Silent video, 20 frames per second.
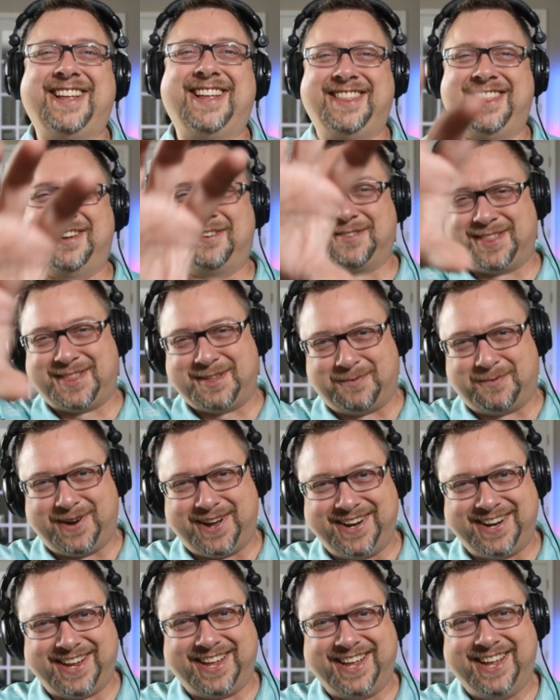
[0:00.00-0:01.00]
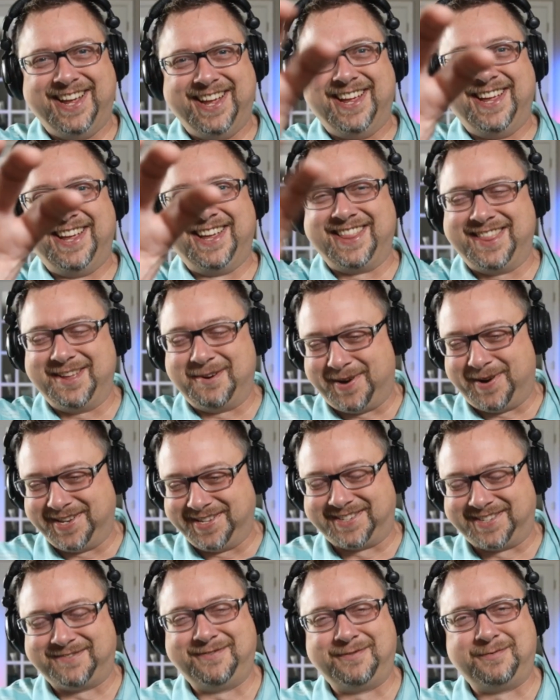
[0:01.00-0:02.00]

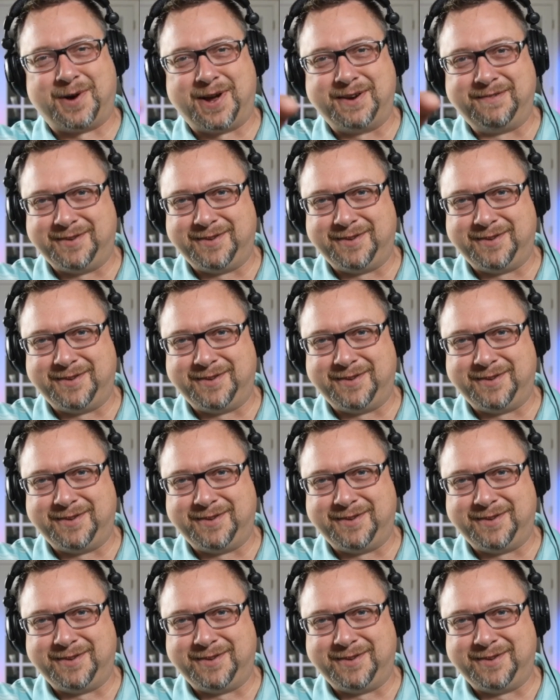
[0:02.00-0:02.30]
One